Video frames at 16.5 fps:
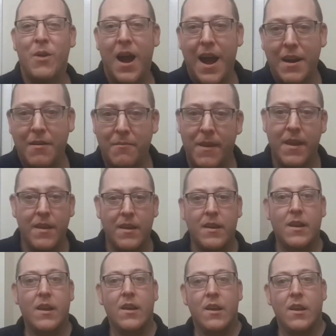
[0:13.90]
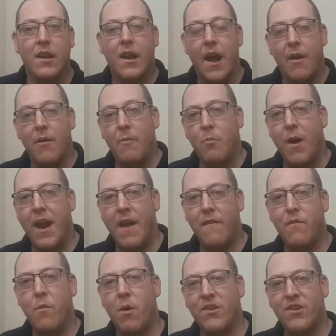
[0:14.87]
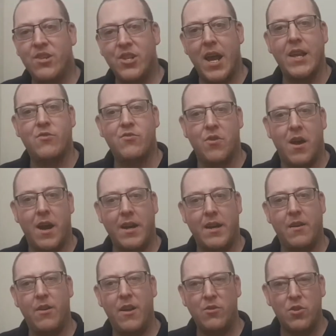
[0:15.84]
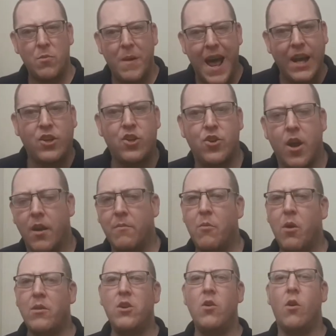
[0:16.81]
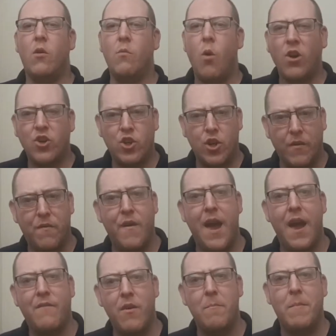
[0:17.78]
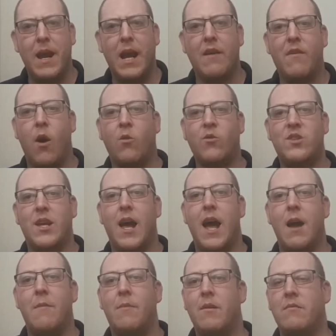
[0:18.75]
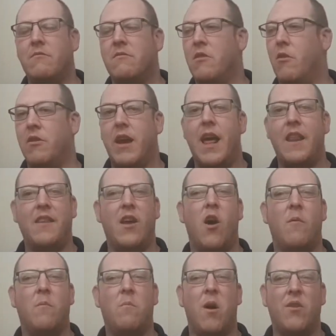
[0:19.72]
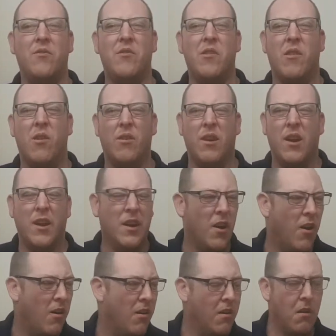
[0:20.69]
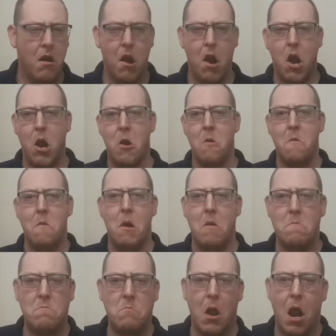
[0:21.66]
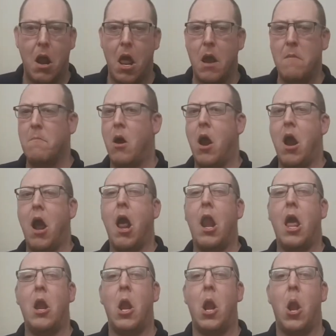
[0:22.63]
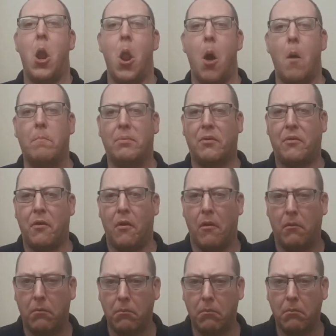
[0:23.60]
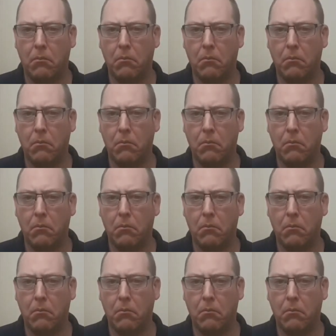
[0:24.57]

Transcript: Right. When everyone says, right, you know, someone asks you, you know, what's your favourite meal of all time? And, you know, you get the odd one, don't you? You know, I like lobster.